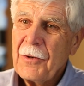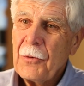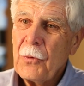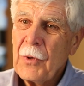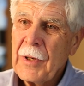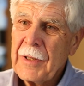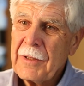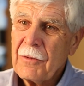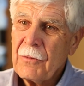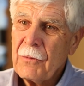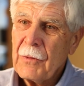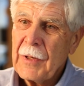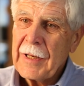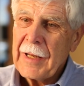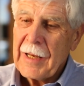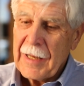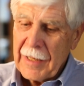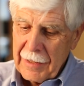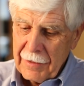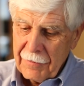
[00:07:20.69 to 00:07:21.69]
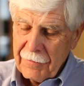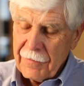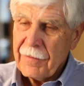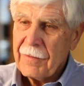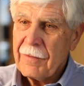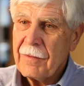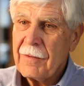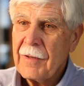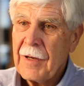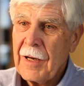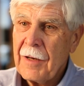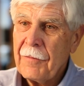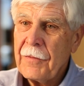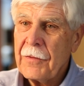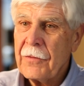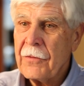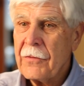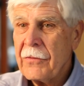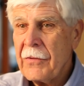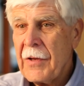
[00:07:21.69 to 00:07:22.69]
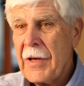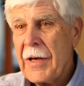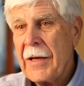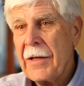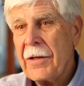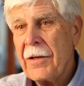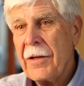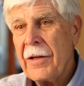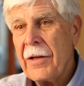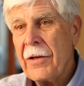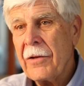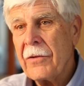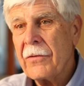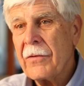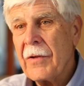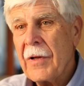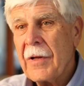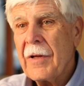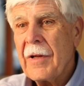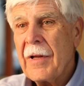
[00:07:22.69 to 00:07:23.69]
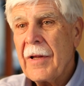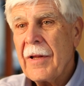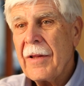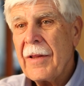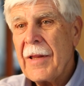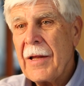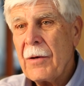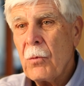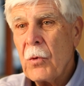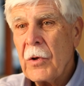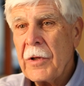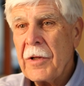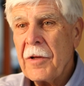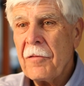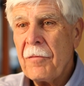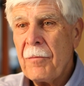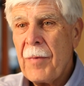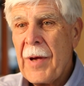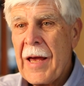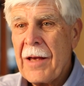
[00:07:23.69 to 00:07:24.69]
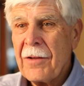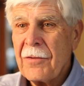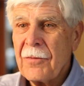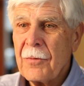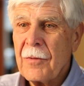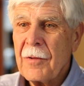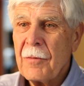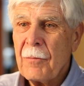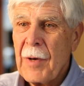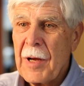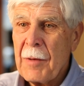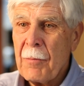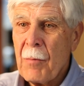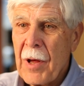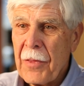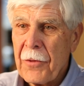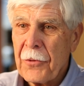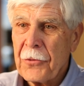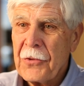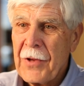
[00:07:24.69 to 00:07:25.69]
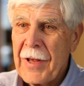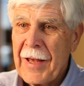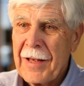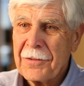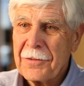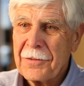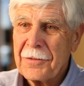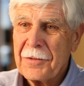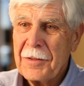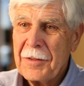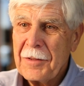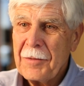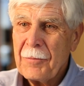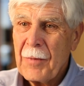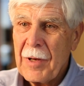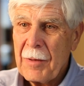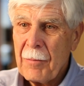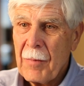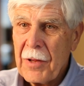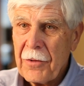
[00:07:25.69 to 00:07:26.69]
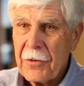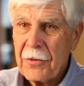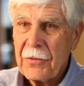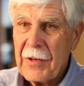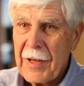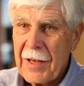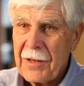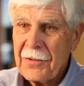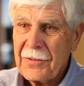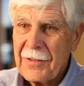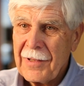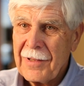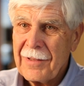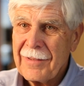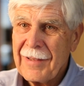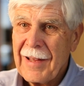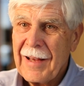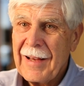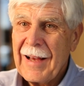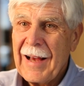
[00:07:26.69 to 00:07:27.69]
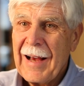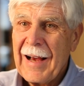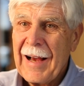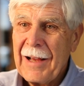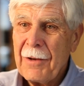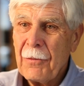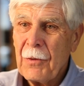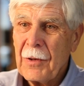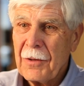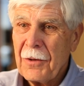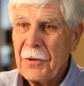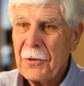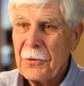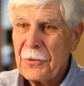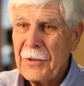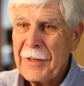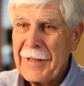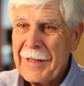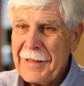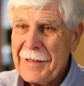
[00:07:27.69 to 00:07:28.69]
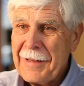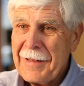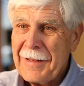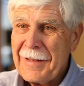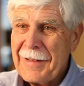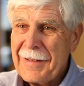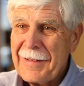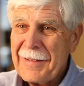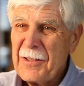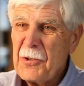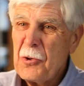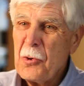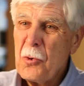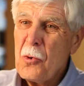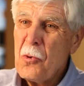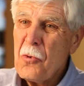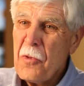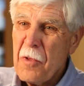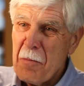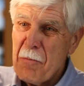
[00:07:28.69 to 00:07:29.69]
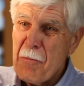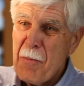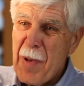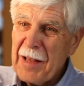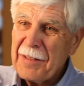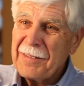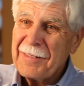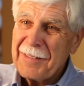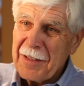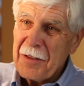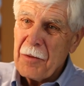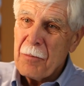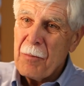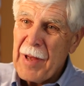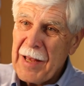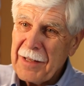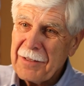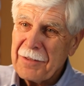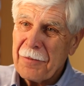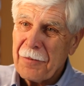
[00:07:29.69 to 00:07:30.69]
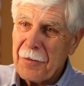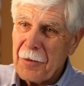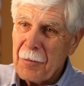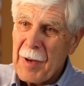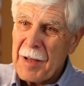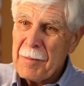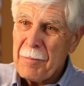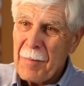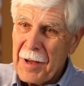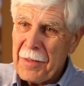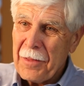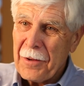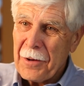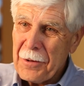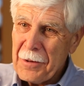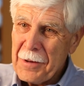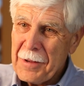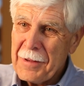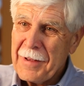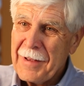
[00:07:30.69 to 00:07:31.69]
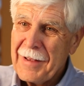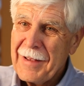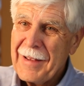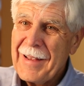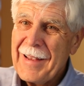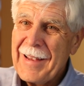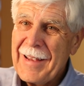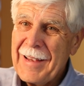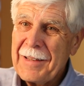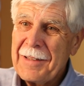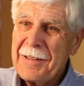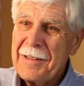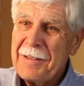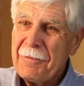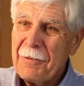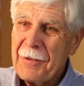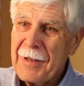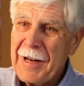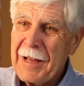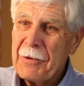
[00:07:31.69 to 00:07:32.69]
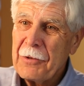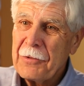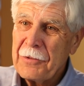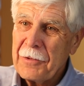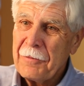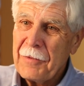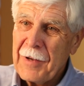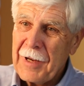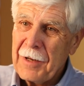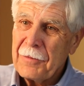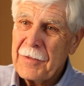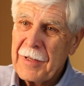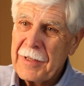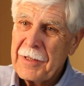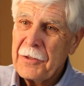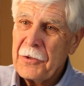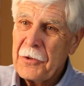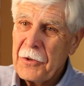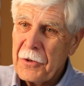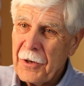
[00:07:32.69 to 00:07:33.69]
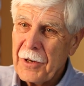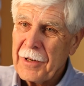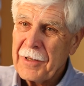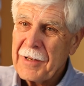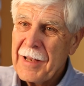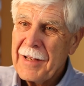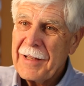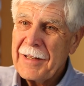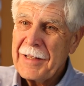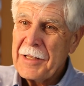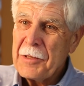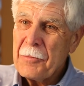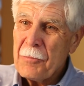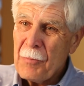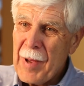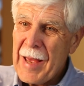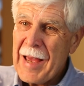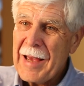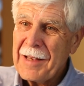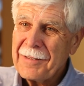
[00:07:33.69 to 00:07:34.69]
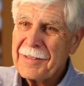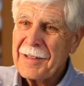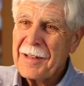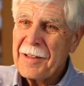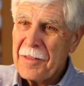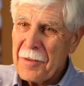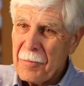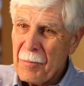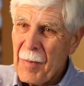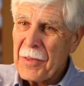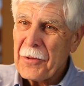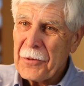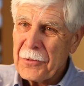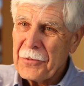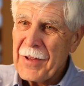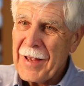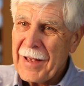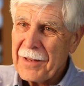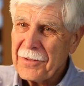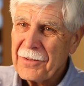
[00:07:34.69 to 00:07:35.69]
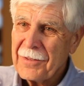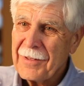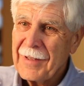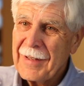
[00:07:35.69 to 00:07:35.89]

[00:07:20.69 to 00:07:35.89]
What I've often said is, they wouldn't have passed my mother test. My mother test is, I will only do the best of the best for my mother, and what I was involved in New York didn't pass the mother test.